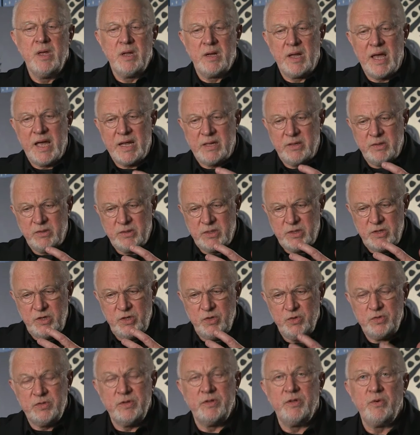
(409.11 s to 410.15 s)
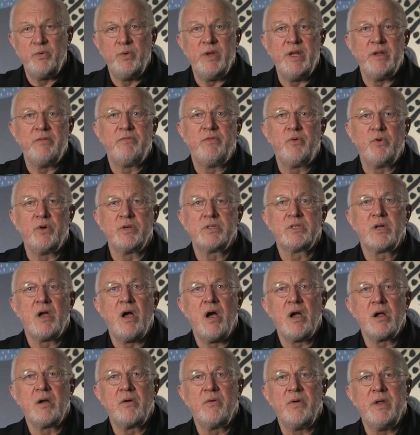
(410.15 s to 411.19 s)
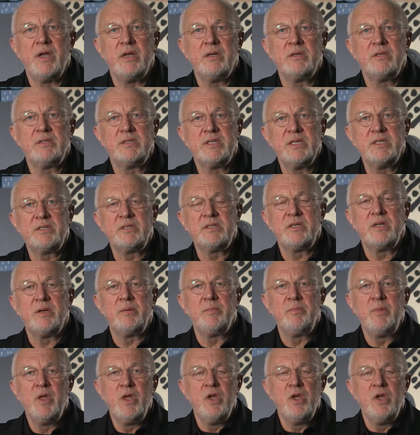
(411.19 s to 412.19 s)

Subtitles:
like the use of the reinforced concrete system,